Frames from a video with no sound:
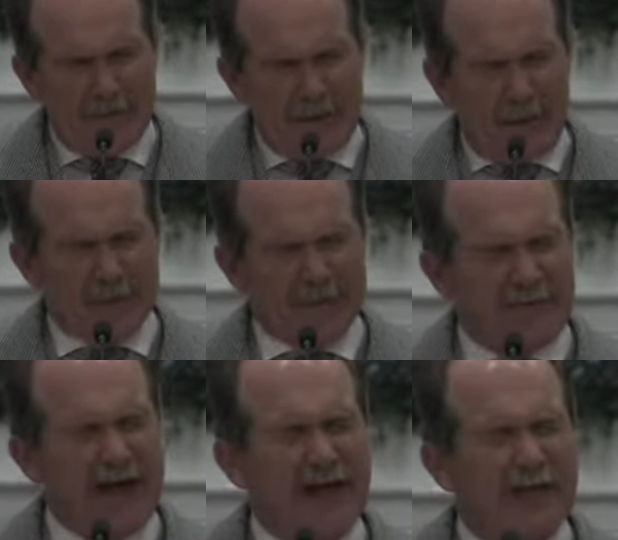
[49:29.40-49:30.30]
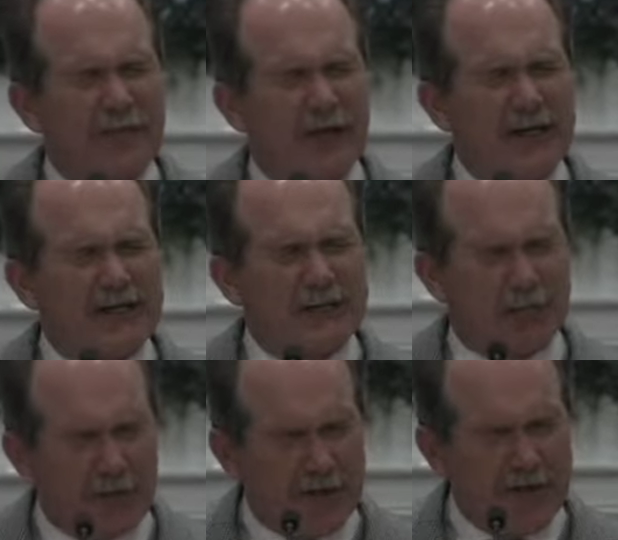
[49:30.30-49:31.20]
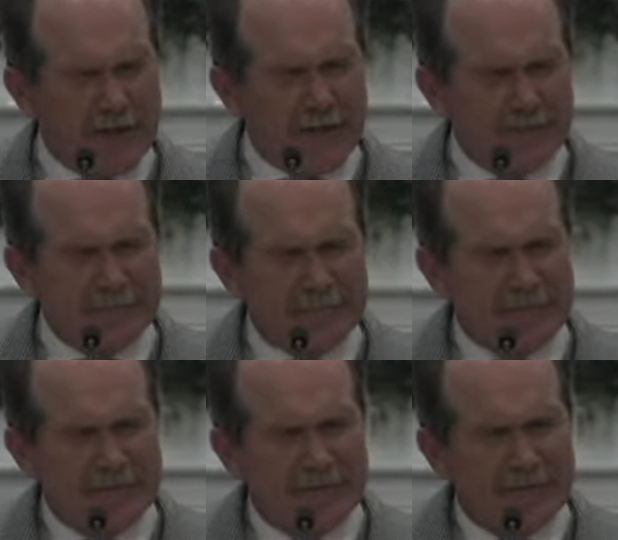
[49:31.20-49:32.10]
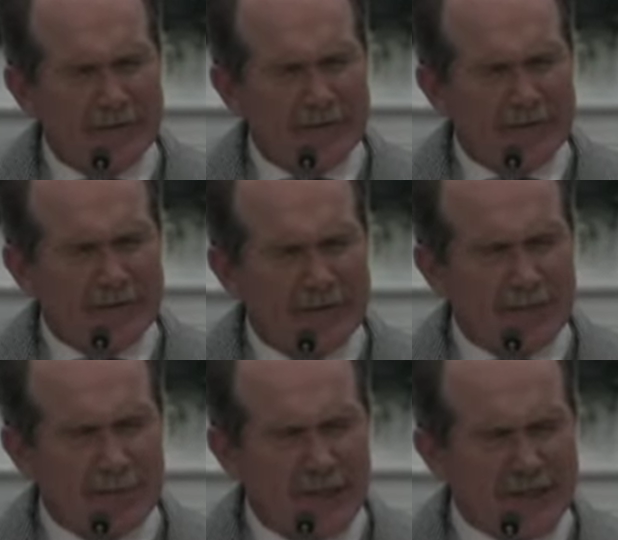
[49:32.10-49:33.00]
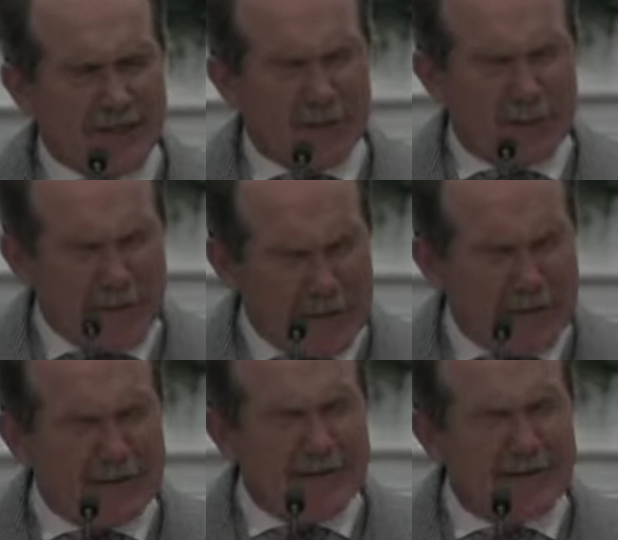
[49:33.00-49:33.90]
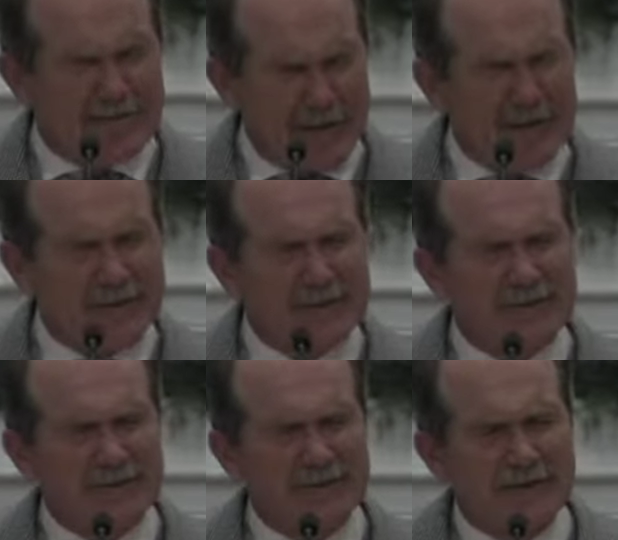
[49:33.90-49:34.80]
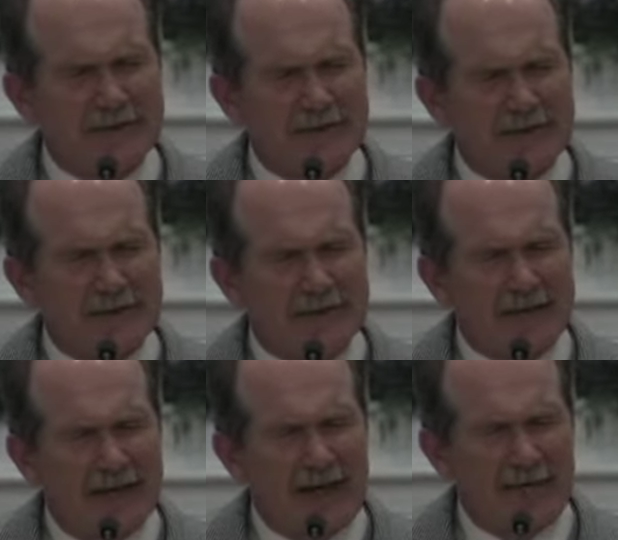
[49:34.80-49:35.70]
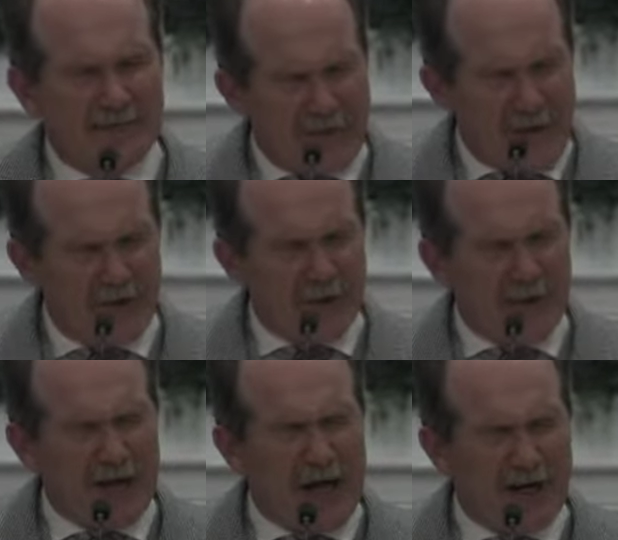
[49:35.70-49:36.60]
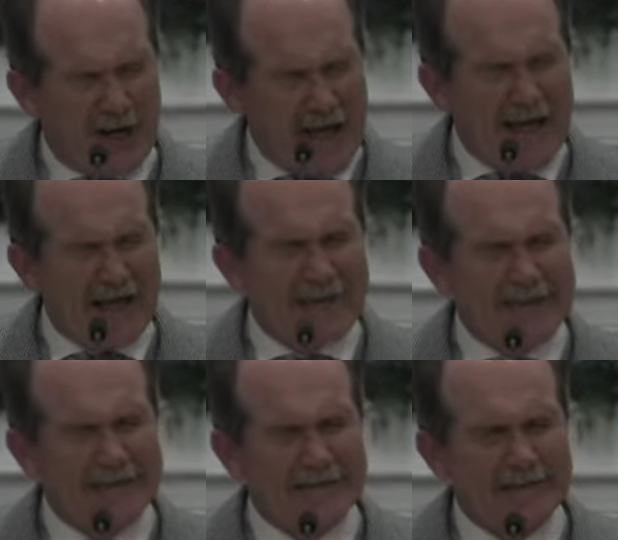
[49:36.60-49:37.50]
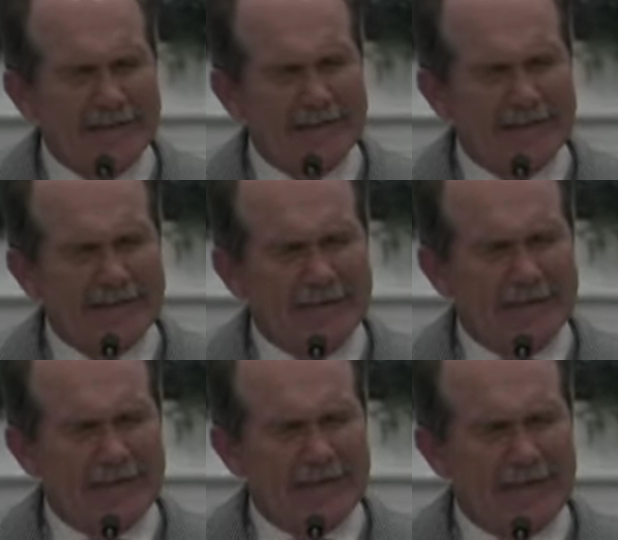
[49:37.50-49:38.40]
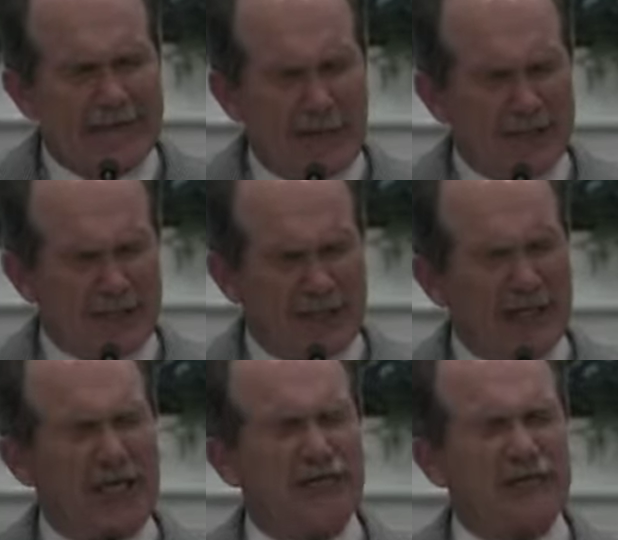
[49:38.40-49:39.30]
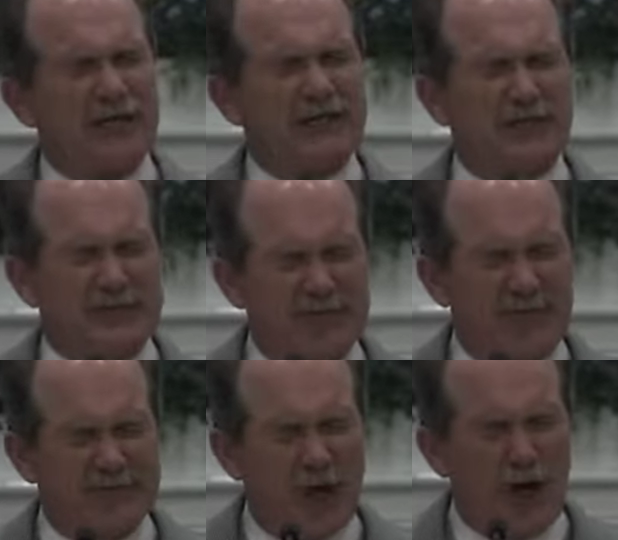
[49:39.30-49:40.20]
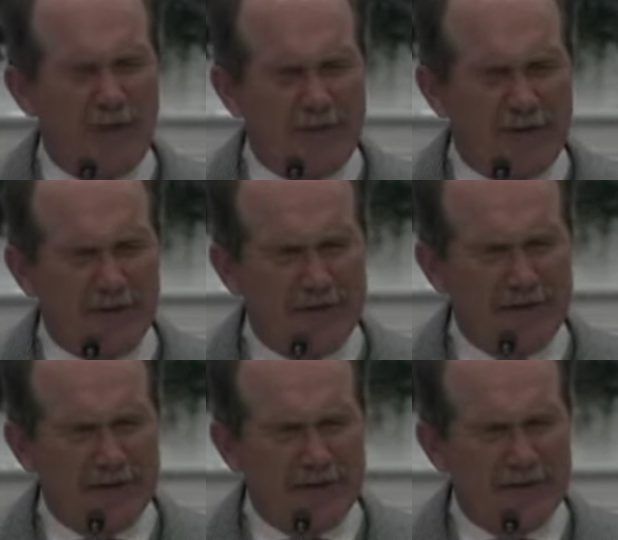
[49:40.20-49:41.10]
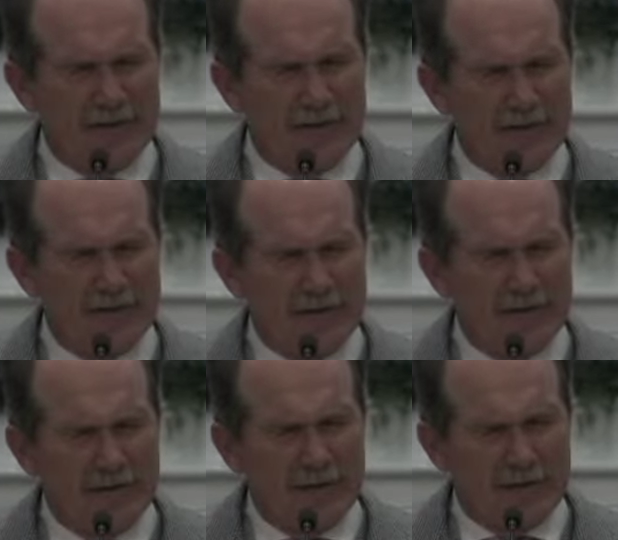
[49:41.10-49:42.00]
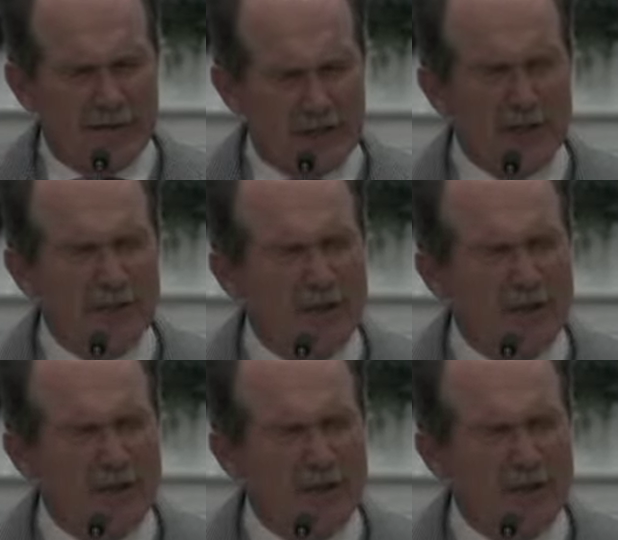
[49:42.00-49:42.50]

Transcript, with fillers: help us to find a place to pray and a place to repent and confess our failure and our lack. And help us to get up and dust ourselves off and continue